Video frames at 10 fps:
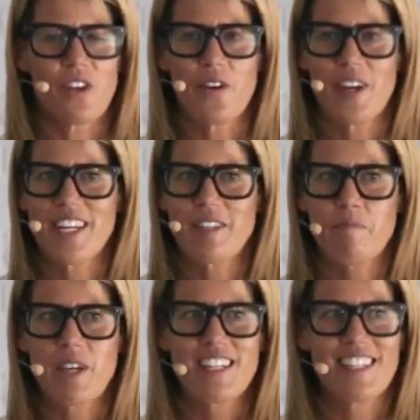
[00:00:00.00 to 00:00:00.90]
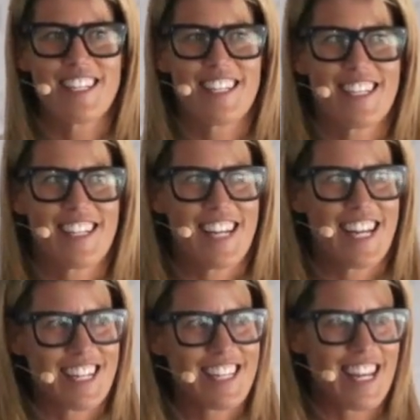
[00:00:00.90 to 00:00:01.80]
So it's been this
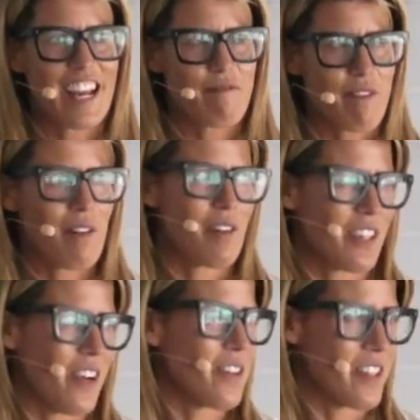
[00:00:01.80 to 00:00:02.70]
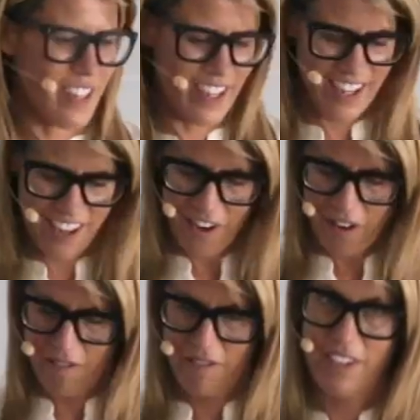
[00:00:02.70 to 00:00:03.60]
insane roller coaster
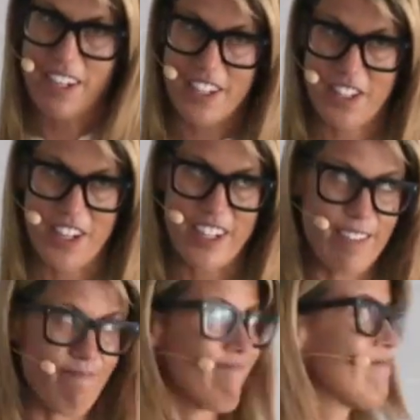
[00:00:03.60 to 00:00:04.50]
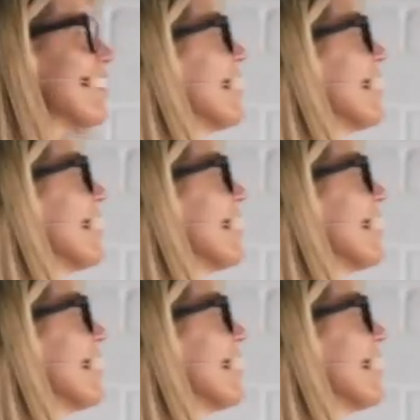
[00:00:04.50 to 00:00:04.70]
of a journey.